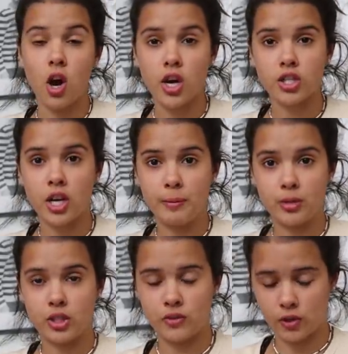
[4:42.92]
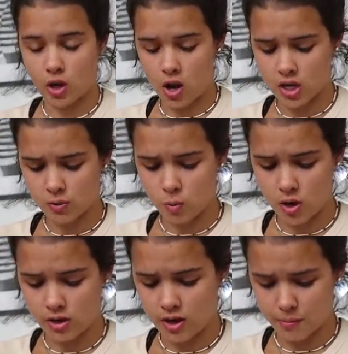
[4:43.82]
gosh, I almost just forgot
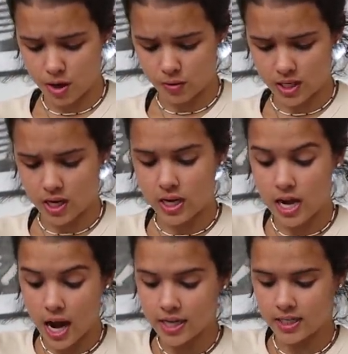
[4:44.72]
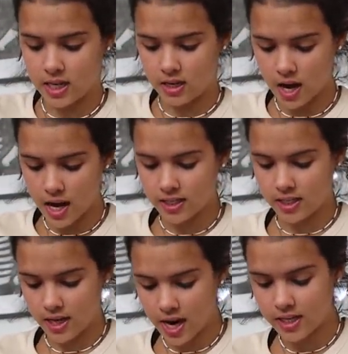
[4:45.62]
what number I was at. 90,
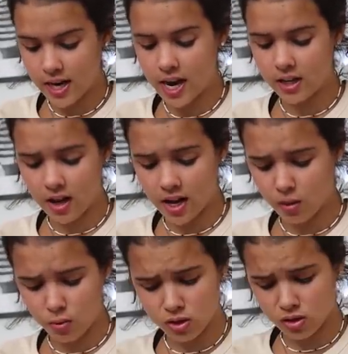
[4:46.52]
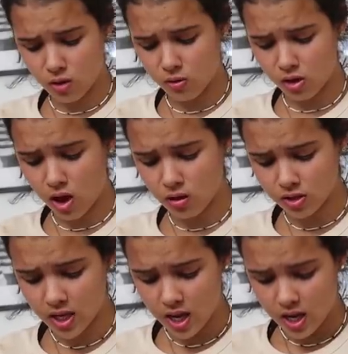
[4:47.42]
we're so
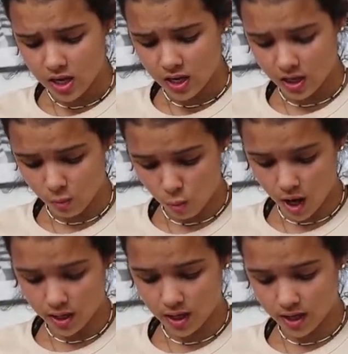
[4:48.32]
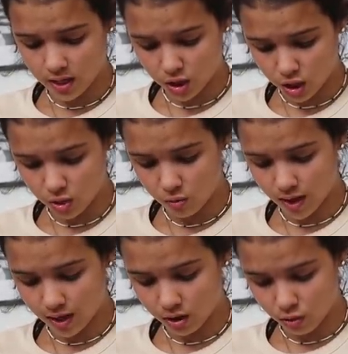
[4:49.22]
close. 91, 92,
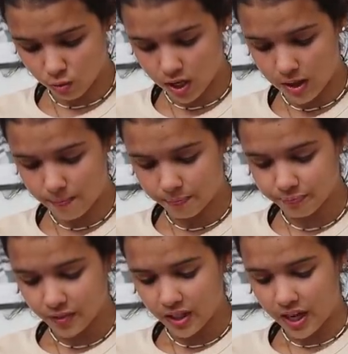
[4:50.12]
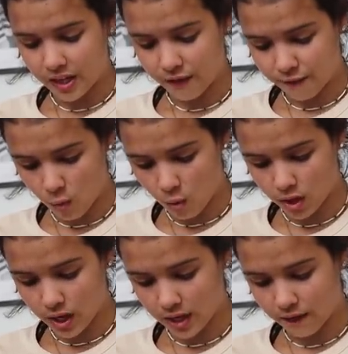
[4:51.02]
93, 94,
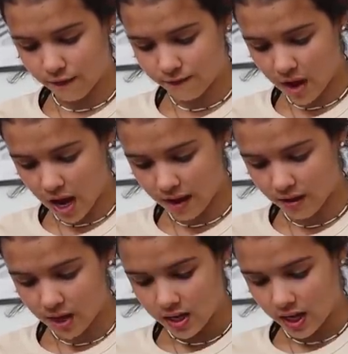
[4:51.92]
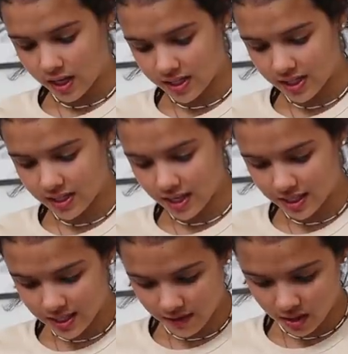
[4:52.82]
95, 96,
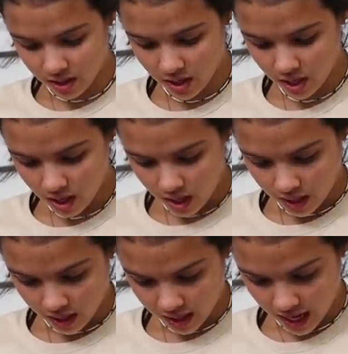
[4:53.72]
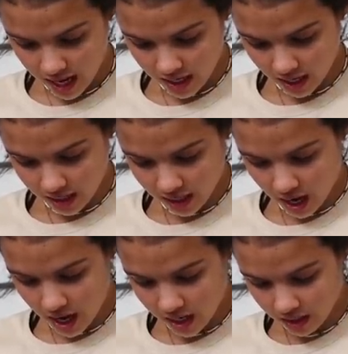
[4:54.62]
97, 98,
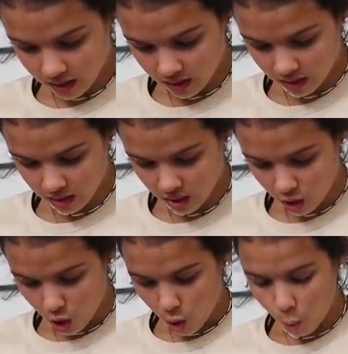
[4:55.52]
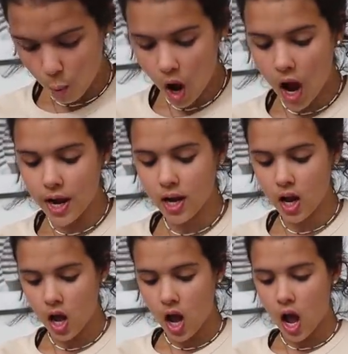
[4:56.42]
99,
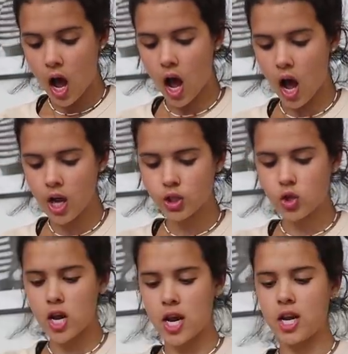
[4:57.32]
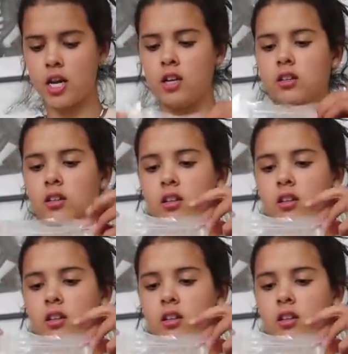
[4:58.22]
100.